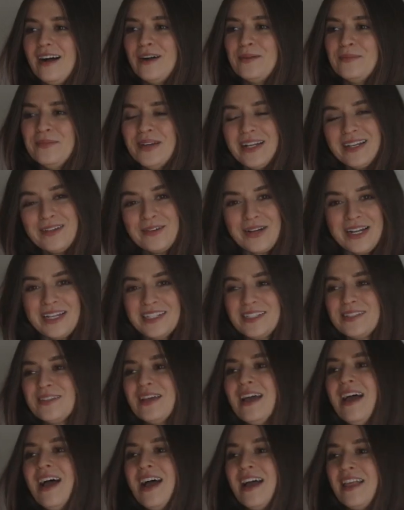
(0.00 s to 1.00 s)
Um,
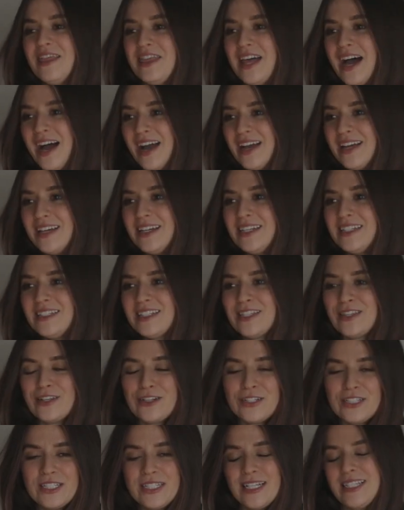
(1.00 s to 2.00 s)
anyways, that is
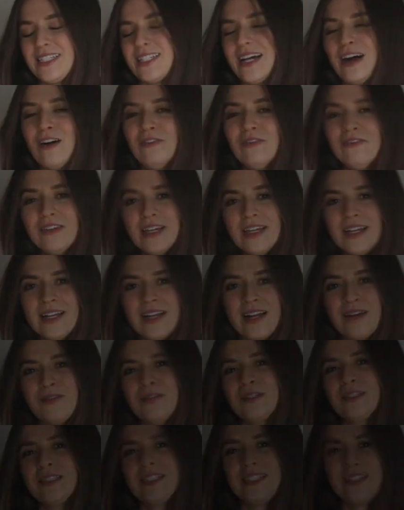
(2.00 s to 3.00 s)
Thursday's outfit and
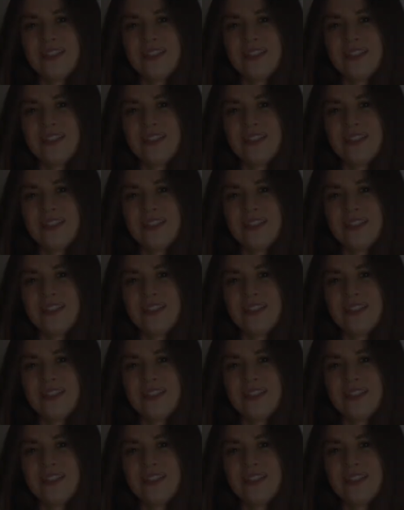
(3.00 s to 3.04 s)
I will